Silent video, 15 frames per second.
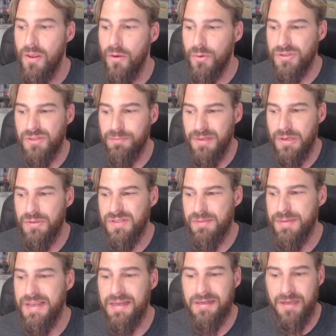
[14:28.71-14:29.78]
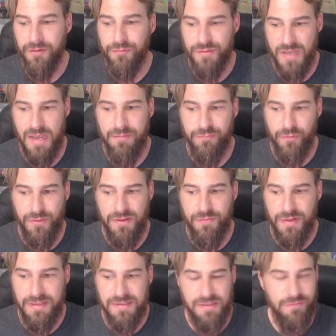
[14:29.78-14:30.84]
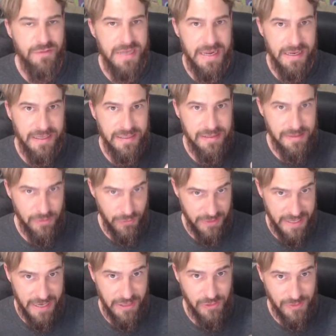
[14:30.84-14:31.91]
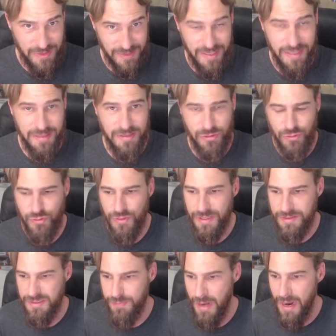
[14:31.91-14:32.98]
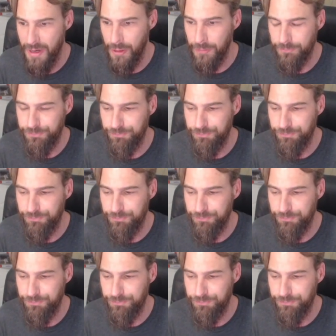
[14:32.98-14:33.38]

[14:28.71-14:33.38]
which appears to be enough time for the events of Daniel 6 to transpire.